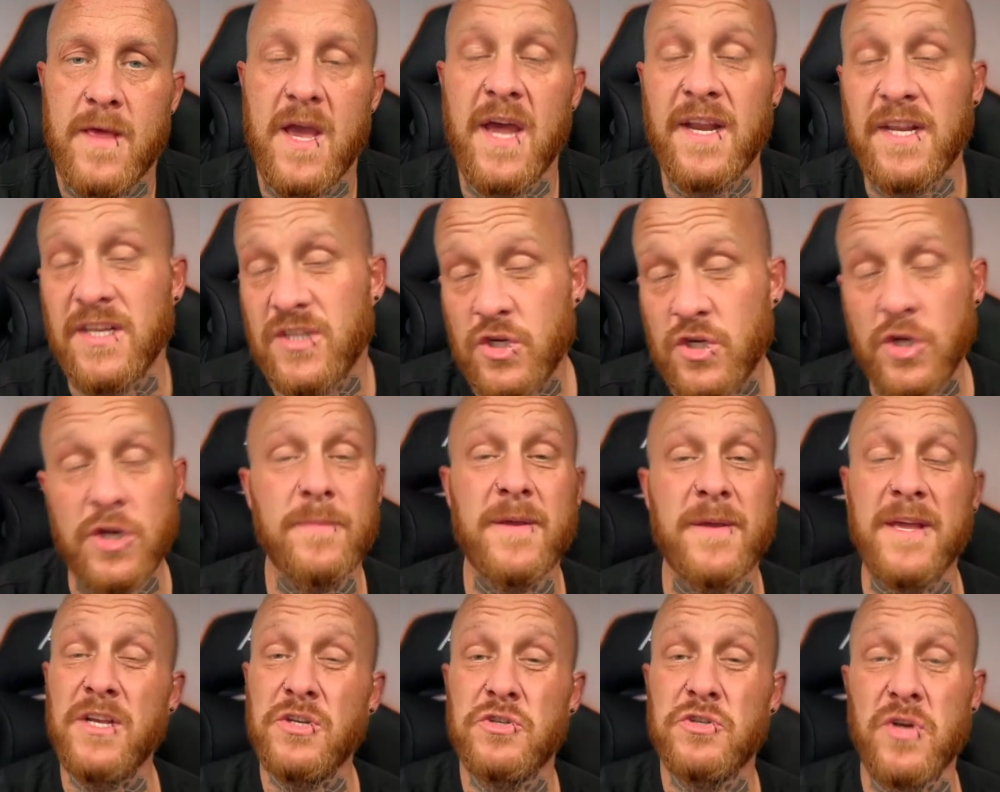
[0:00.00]
And it's going to
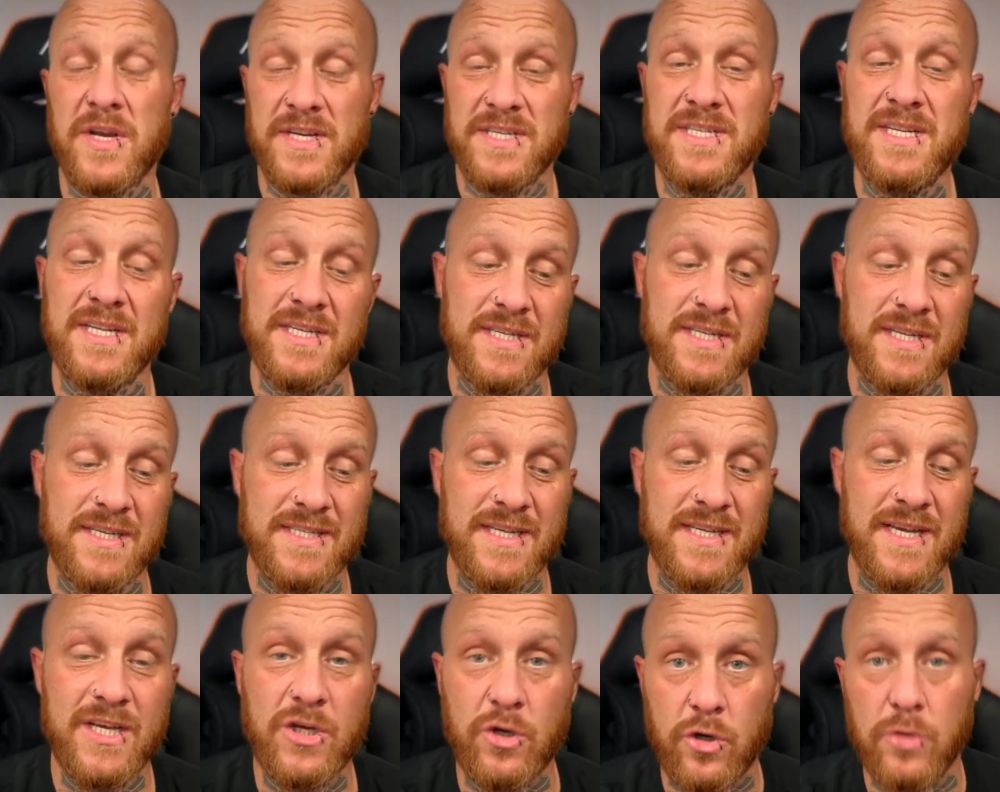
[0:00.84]
be interesting to
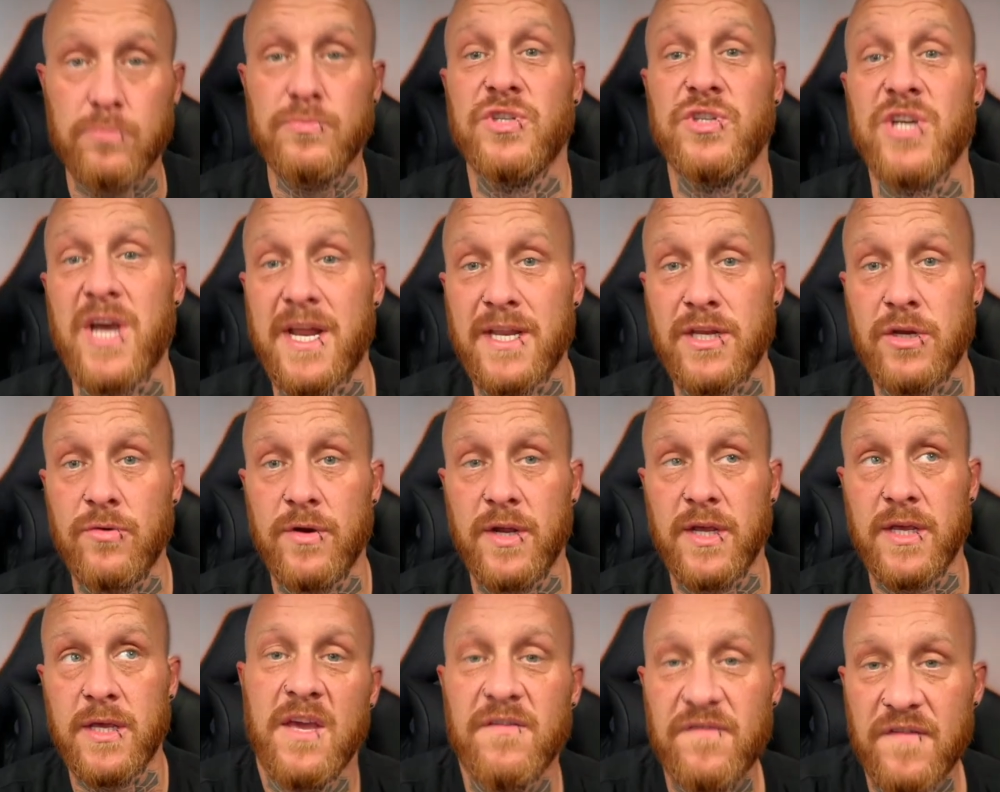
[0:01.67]
see come
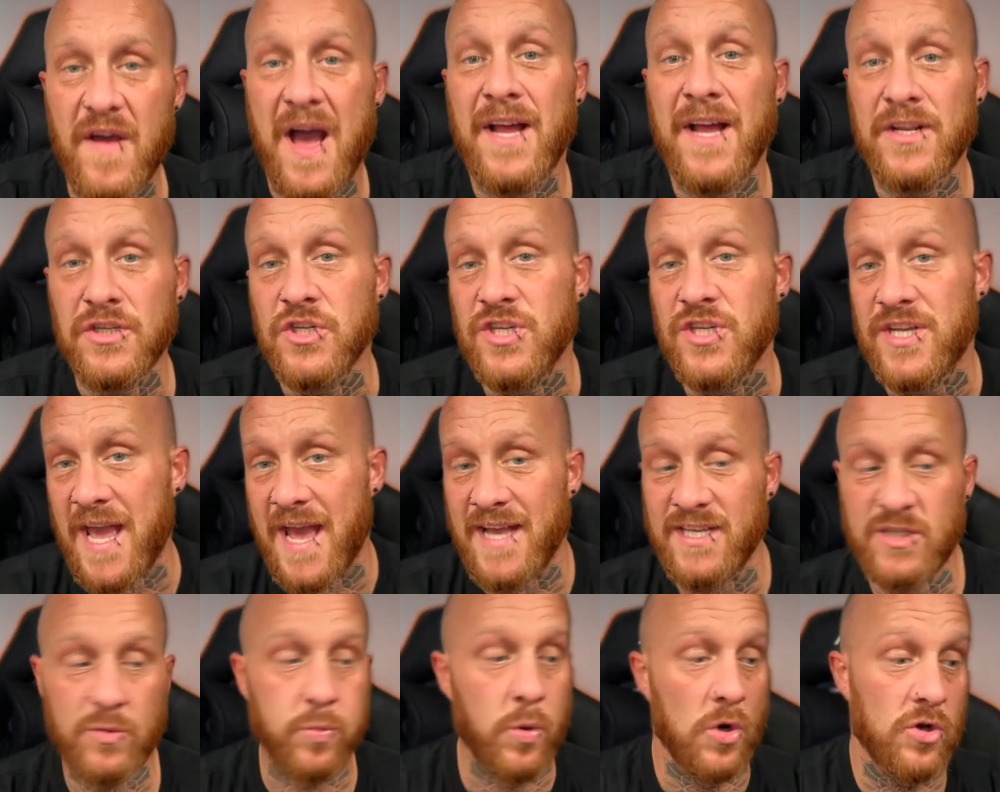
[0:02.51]
January, if Ange
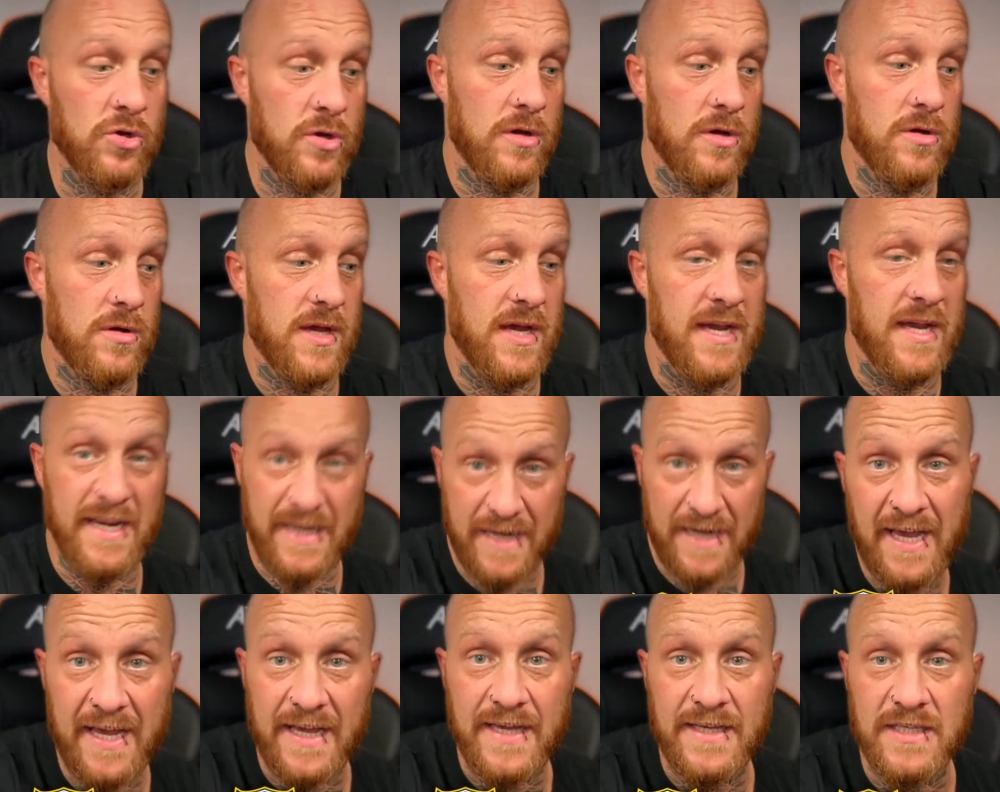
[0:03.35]
gets what he
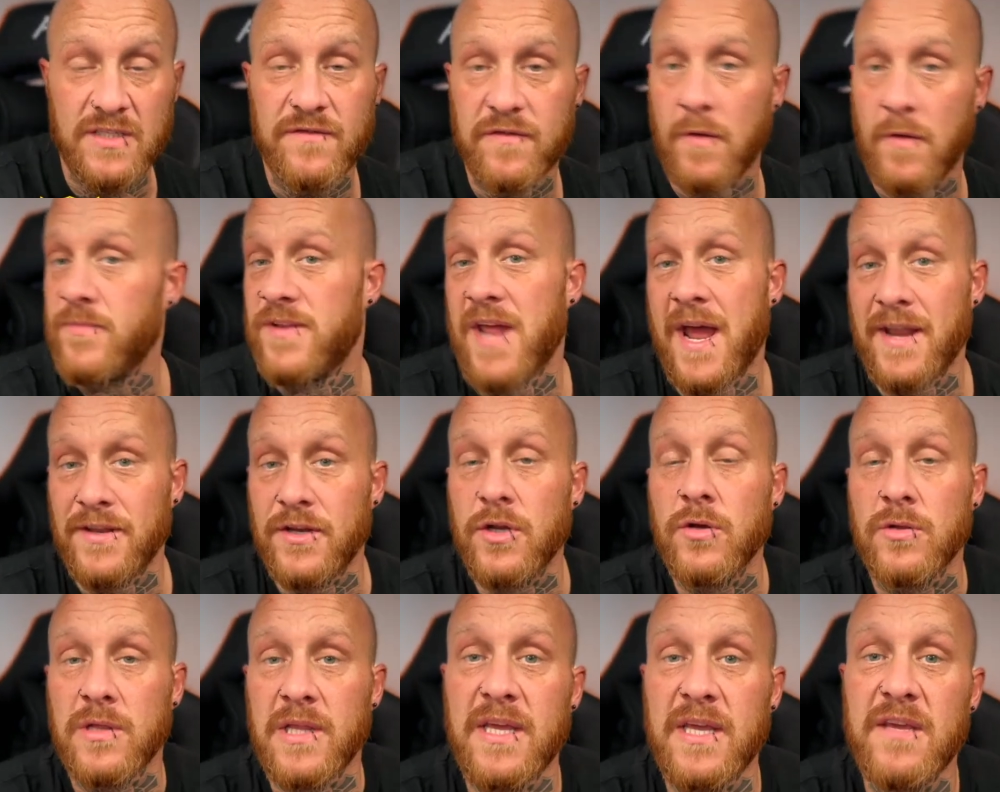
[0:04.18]
needs from
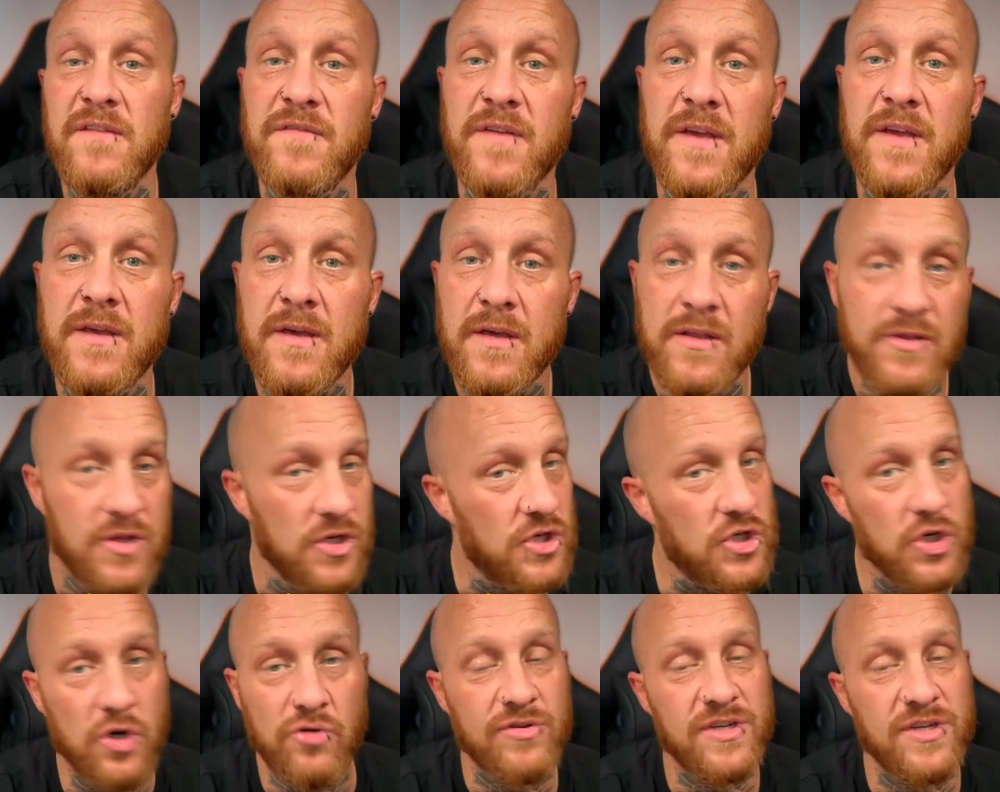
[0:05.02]
Daniel Levy. The
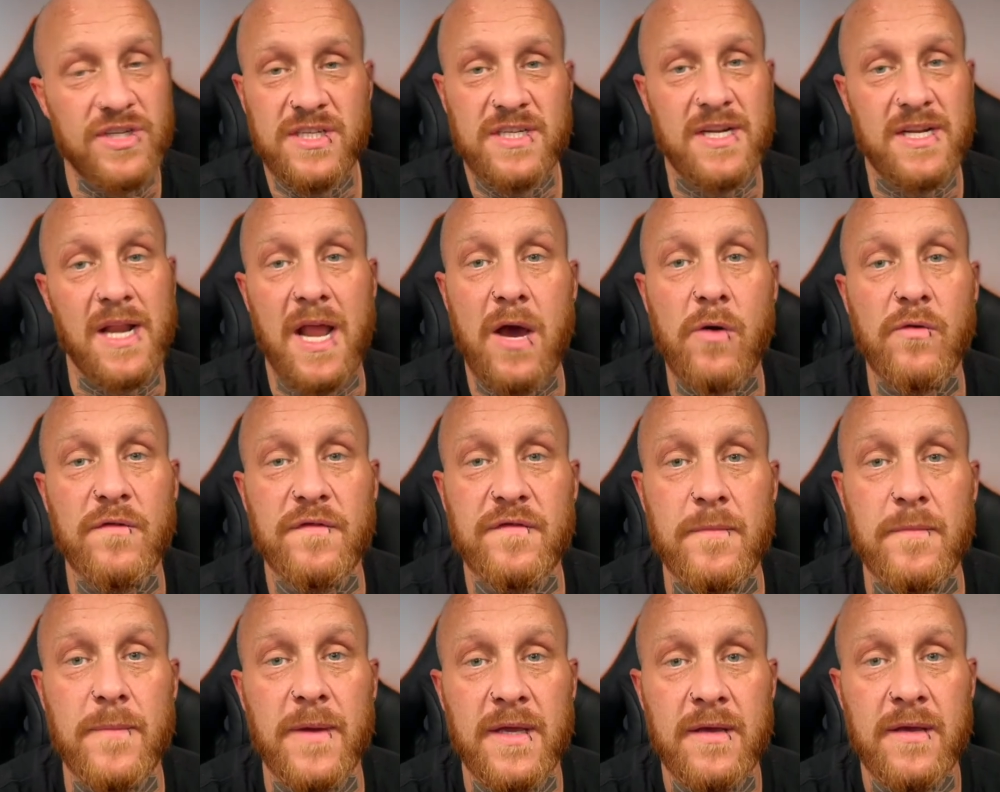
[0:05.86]
jury's still out
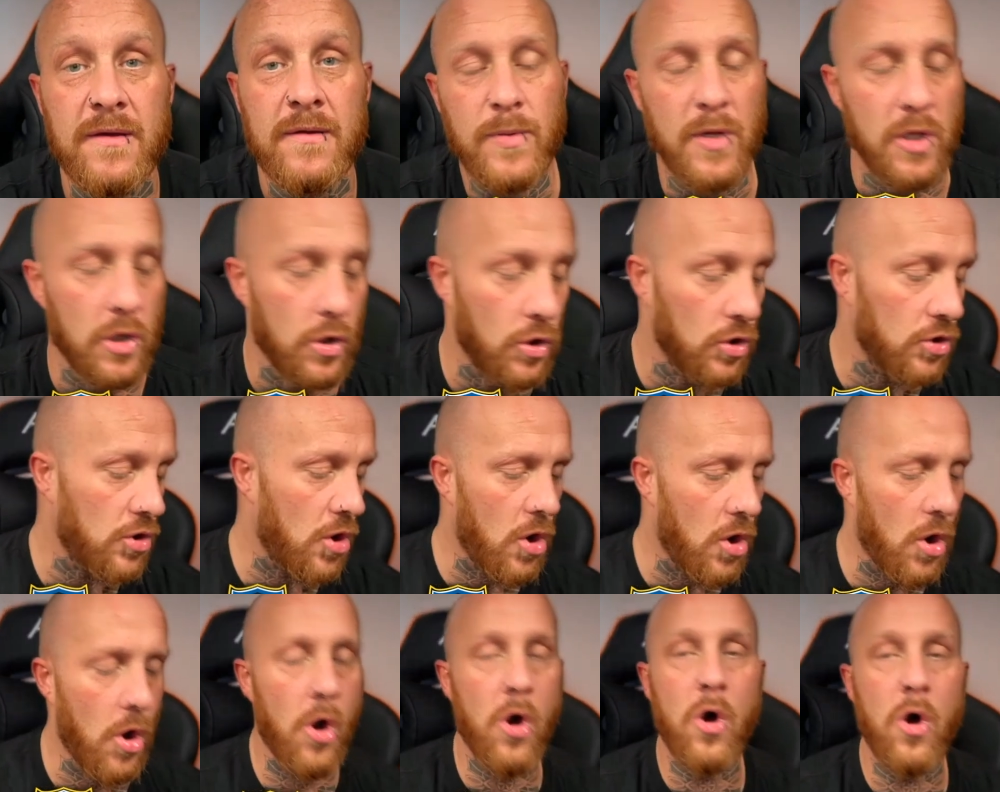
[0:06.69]
for me. But look,
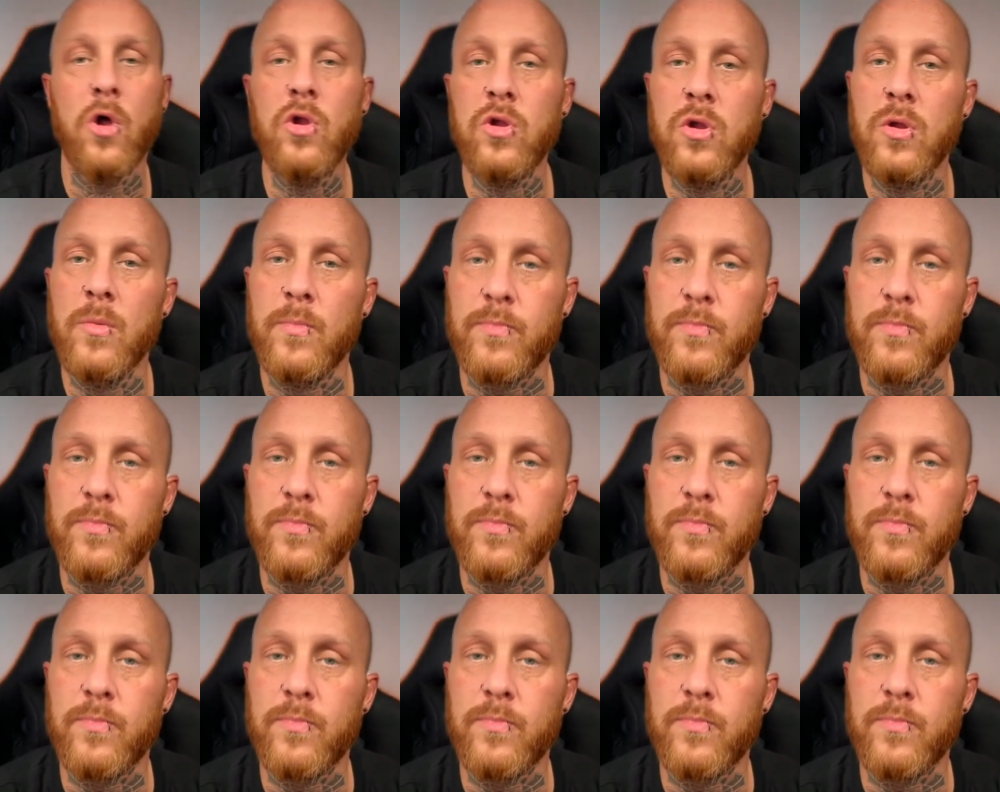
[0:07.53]
all